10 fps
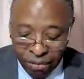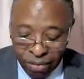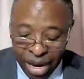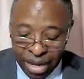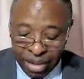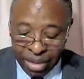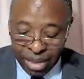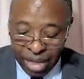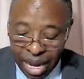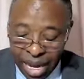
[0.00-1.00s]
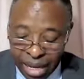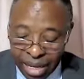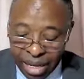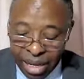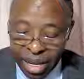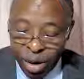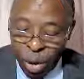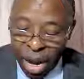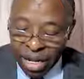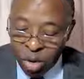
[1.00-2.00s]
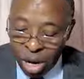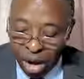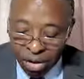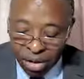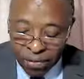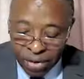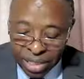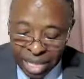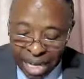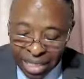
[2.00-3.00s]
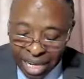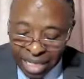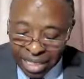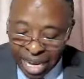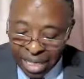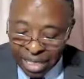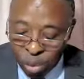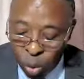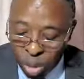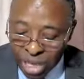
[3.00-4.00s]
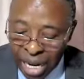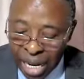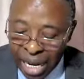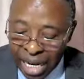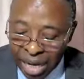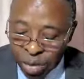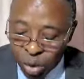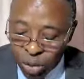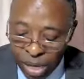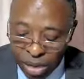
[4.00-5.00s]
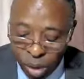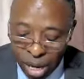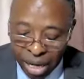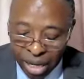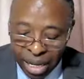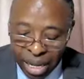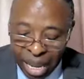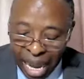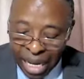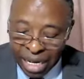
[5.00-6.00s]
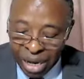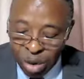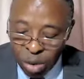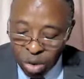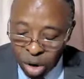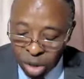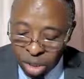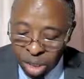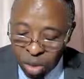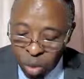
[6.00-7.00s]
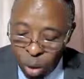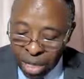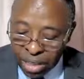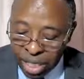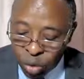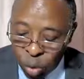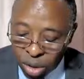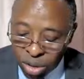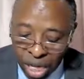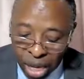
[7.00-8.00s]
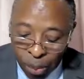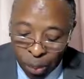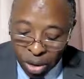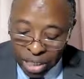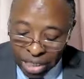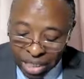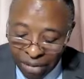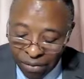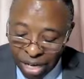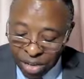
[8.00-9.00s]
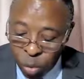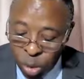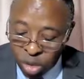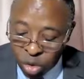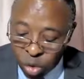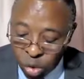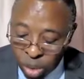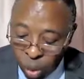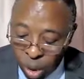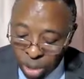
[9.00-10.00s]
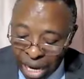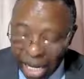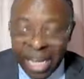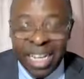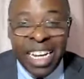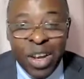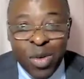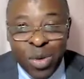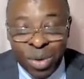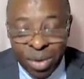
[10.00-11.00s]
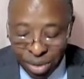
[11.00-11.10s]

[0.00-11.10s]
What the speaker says: Verse 9. When the ruler of the feast had tasted the water that was made wine, and knew not whence it was, but the servants which drew the water knew.